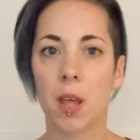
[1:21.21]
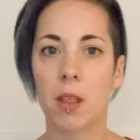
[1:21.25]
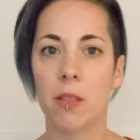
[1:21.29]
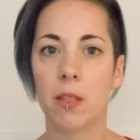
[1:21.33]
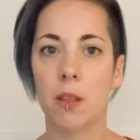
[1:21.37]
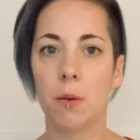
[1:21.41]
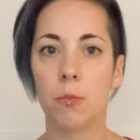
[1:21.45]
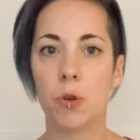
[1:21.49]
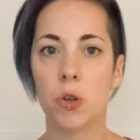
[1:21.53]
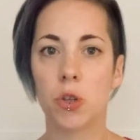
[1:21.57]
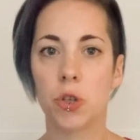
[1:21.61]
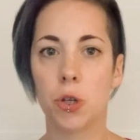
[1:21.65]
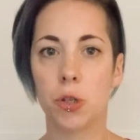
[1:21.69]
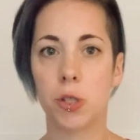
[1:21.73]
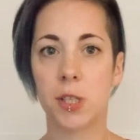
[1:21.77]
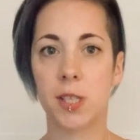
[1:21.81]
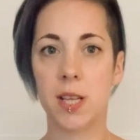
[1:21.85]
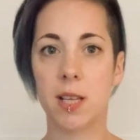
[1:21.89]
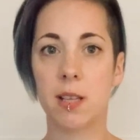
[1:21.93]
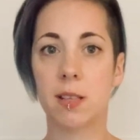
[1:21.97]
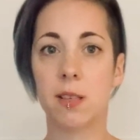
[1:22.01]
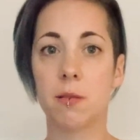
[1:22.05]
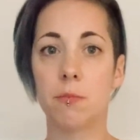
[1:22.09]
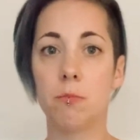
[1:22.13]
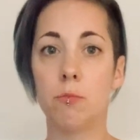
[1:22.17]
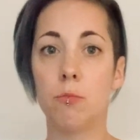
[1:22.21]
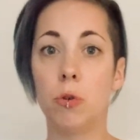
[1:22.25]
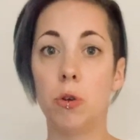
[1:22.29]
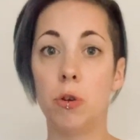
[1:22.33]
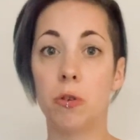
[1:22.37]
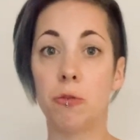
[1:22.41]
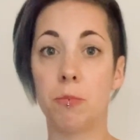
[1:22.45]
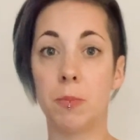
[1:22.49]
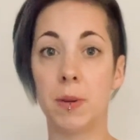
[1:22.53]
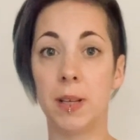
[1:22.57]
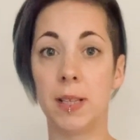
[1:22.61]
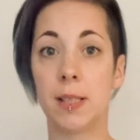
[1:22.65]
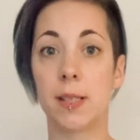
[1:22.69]
then we should see some
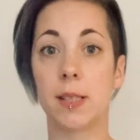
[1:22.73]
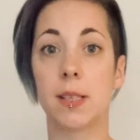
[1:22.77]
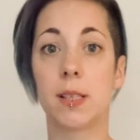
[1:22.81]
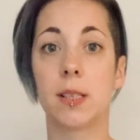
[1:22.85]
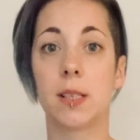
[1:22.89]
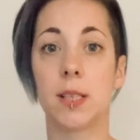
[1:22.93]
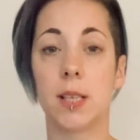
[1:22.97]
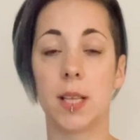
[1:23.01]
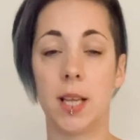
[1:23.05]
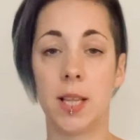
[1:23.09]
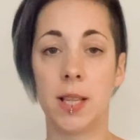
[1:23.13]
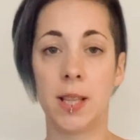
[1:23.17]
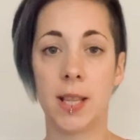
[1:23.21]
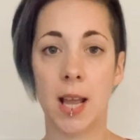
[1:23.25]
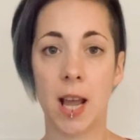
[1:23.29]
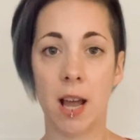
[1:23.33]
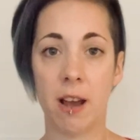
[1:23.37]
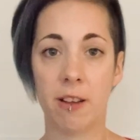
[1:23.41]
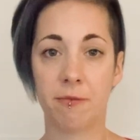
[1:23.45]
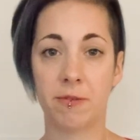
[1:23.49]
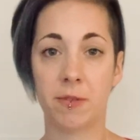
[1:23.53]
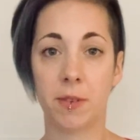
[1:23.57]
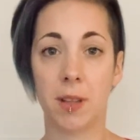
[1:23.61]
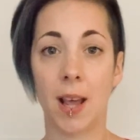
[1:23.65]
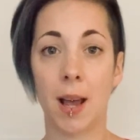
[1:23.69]
movement in the